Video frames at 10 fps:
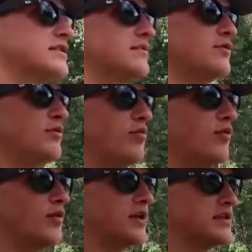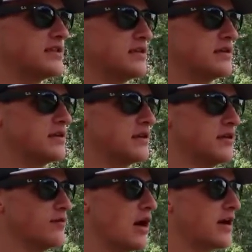on some little points and, you
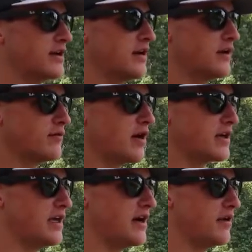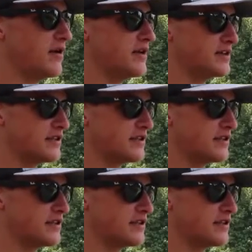know, rocky areas.